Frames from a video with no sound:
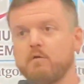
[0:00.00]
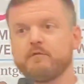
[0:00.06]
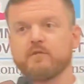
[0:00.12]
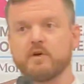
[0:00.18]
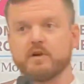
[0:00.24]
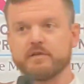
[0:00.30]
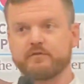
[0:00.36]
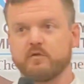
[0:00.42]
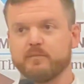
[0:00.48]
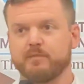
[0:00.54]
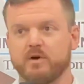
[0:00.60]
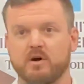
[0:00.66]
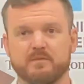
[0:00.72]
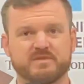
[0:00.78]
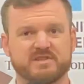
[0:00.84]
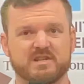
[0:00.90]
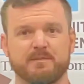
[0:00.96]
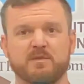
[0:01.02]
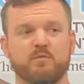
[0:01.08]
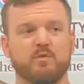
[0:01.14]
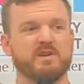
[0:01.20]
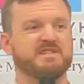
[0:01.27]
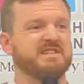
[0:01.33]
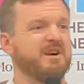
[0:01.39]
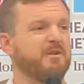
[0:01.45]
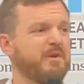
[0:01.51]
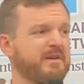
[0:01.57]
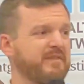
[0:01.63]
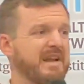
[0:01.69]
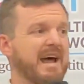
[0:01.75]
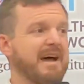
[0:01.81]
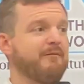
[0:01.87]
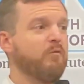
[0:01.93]
for insulin pumps, some of which don't
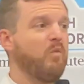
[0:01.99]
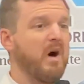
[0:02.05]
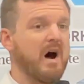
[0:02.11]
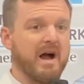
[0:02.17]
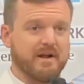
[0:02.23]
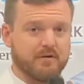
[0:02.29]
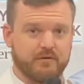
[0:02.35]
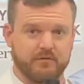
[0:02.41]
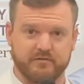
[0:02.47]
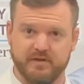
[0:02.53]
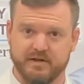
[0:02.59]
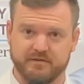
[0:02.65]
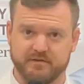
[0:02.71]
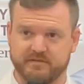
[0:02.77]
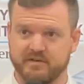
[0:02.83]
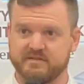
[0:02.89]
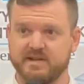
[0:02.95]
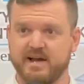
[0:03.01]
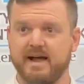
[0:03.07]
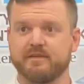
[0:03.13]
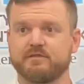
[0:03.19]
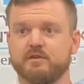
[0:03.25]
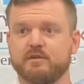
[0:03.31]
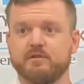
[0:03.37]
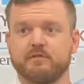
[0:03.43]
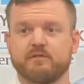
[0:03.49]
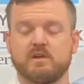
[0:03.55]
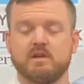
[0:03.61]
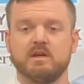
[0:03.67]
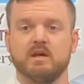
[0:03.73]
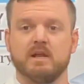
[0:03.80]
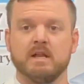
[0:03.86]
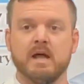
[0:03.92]
even have wires. They just attach to your
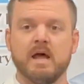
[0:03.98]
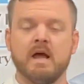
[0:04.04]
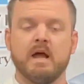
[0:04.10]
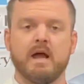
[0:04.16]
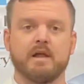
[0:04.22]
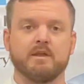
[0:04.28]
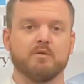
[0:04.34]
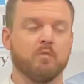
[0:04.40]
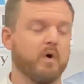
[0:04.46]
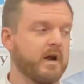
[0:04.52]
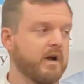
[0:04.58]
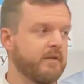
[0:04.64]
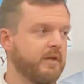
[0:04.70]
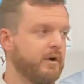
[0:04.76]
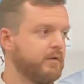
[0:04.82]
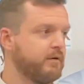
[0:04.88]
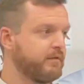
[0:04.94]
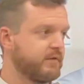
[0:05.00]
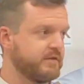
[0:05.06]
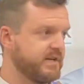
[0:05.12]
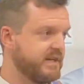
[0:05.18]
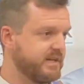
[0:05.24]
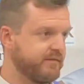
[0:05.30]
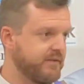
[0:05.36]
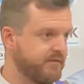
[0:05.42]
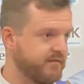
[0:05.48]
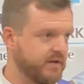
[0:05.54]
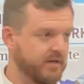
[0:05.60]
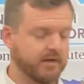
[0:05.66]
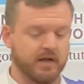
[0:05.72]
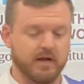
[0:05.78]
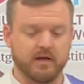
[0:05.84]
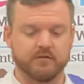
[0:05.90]
skin, and you wear those for 10 to
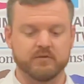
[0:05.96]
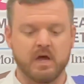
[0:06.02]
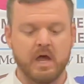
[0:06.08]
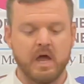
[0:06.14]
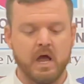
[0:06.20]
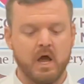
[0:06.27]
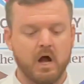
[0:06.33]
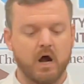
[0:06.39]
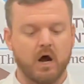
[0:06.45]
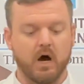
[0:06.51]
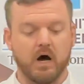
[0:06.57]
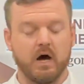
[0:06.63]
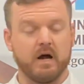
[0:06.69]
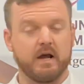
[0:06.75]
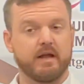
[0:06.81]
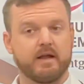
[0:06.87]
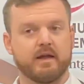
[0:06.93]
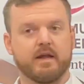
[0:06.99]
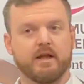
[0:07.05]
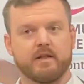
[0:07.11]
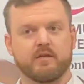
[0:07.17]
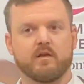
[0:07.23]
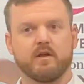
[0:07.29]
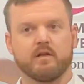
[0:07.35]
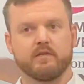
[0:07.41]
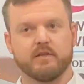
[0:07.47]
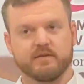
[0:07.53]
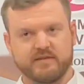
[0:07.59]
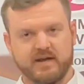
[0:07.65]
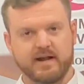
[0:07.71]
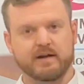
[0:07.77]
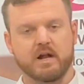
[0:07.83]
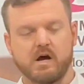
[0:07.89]
15 days. The
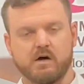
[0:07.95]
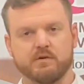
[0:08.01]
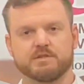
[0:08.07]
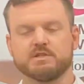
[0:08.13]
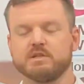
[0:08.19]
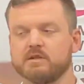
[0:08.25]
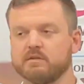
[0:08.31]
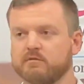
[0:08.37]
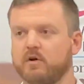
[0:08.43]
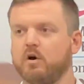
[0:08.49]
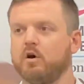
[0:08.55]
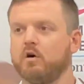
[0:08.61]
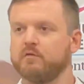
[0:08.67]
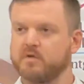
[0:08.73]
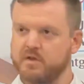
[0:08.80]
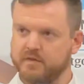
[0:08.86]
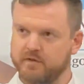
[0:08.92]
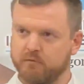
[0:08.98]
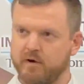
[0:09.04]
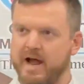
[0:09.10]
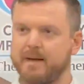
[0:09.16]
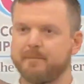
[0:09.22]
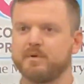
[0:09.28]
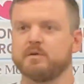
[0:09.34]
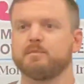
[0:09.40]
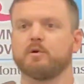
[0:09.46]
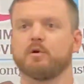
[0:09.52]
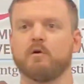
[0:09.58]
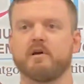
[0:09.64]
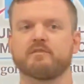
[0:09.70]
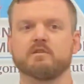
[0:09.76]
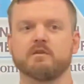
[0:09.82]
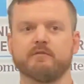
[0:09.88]
technology involved and the rapid
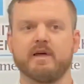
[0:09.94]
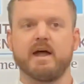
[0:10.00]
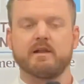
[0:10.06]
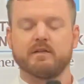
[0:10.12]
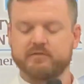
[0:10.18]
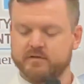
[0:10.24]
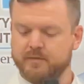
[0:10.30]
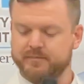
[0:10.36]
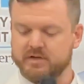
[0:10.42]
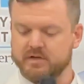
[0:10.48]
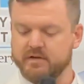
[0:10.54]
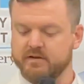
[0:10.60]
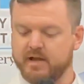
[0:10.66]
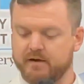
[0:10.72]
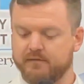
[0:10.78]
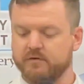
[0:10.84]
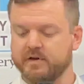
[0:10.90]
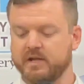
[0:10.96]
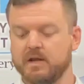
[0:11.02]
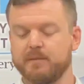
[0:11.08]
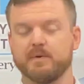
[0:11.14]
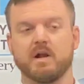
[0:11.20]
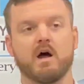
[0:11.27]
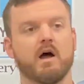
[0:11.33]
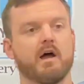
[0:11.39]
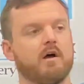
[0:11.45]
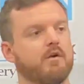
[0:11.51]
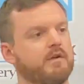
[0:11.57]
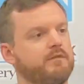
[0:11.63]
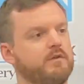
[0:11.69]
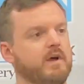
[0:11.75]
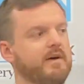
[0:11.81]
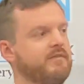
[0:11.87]
progression of that is something to definitely keep an eye
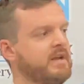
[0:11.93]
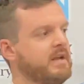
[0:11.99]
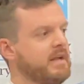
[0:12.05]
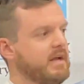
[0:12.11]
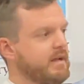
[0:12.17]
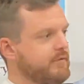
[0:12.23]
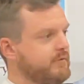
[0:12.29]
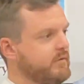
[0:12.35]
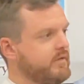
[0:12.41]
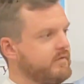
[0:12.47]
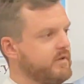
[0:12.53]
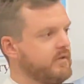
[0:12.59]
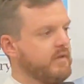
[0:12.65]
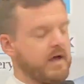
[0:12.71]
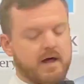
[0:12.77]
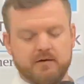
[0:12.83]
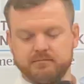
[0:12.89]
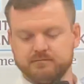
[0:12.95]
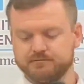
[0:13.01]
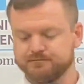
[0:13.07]
on if you have any interest in that.